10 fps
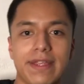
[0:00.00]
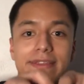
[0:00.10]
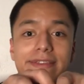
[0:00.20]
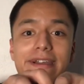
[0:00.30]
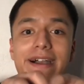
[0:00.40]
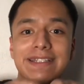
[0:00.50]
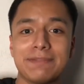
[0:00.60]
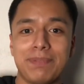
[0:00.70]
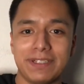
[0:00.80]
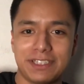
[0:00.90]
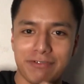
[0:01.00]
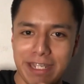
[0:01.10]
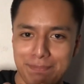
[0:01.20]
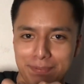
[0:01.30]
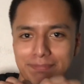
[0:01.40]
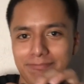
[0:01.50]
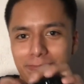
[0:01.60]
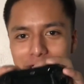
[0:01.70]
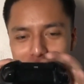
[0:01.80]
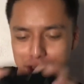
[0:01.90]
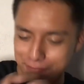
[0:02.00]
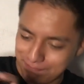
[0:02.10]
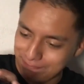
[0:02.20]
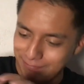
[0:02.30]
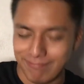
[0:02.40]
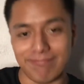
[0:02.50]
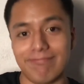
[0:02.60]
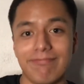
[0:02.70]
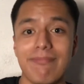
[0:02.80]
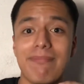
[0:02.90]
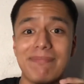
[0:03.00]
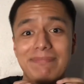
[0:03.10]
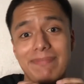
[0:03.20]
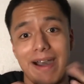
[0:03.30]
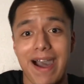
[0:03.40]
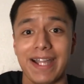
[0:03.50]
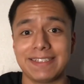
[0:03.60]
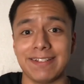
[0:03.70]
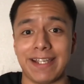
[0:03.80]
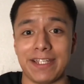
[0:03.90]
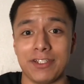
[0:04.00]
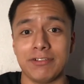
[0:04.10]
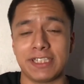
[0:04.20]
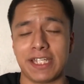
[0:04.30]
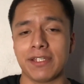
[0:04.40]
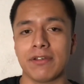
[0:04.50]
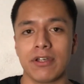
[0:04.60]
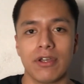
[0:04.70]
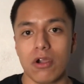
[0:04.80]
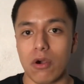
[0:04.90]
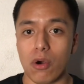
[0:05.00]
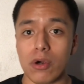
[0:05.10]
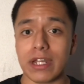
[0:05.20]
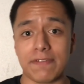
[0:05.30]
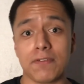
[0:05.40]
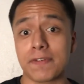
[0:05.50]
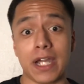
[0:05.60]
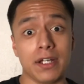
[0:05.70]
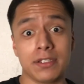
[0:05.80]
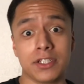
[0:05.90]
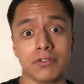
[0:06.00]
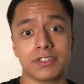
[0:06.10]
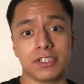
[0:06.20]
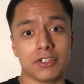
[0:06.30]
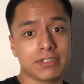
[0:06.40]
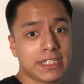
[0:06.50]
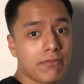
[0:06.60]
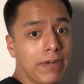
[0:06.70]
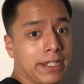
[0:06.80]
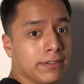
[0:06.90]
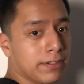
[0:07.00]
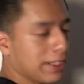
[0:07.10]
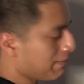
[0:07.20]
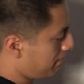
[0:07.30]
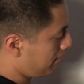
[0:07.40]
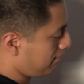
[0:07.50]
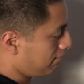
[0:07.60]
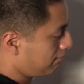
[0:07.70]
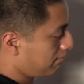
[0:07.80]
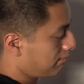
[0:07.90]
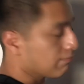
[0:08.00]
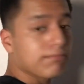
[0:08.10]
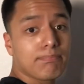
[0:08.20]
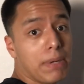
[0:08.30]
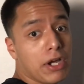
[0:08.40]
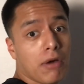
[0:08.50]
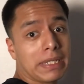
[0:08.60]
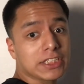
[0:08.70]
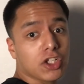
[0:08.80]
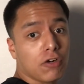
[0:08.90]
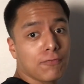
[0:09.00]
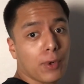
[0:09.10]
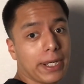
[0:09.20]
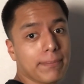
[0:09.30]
the octopus grip, which I suck at using, or if you've gotten used to using it regularly, by all means go for it.